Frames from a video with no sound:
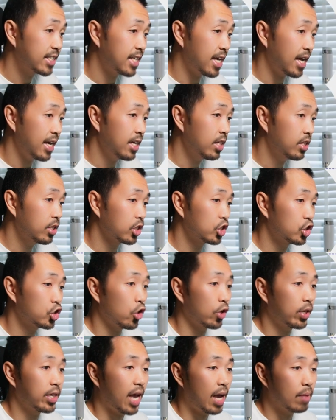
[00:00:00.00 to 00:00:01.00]
day, the
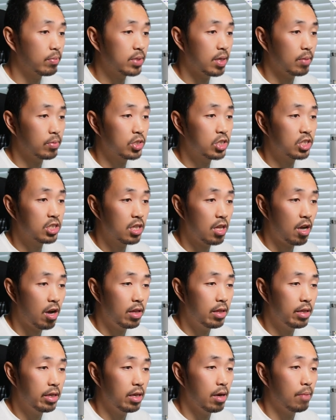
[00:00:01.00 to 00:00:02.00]
stock gaps up
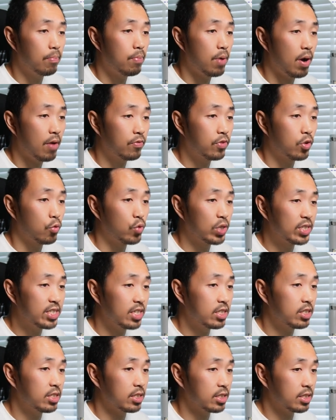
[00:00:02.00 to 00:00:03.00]
slightly above the
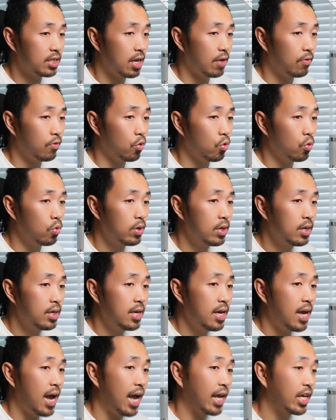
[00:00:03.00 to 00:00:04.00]
resistance level
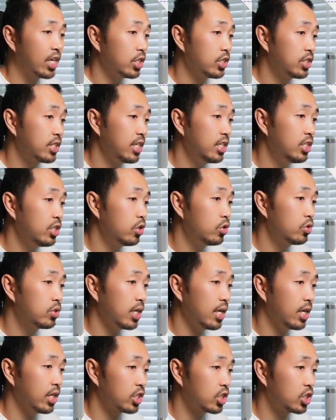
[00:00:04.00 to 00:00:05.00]
and continues
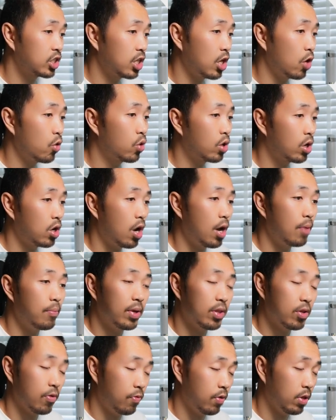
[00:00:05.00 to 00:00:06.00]
its slow climb
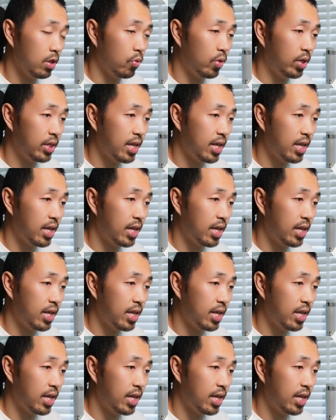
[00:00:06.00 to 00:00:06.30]
in the following